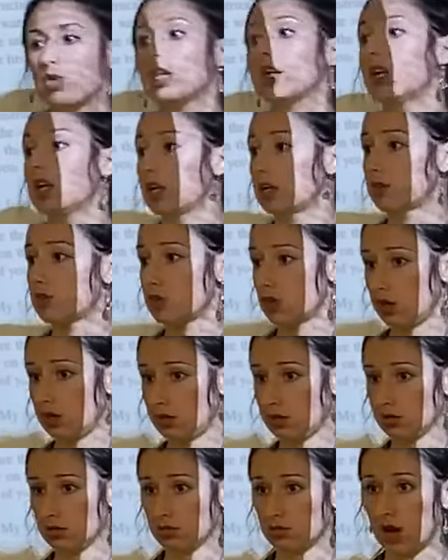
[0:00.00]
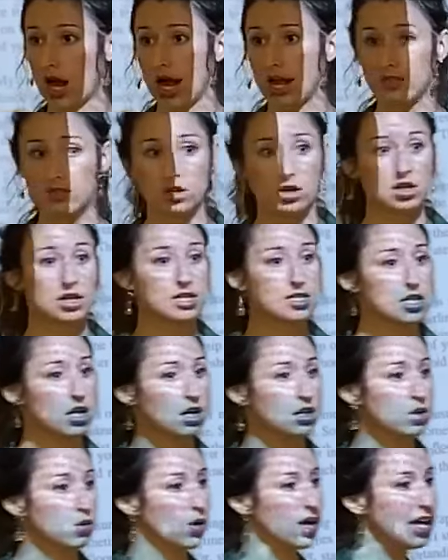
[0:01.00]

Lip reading: the answer, right? They're going to tell you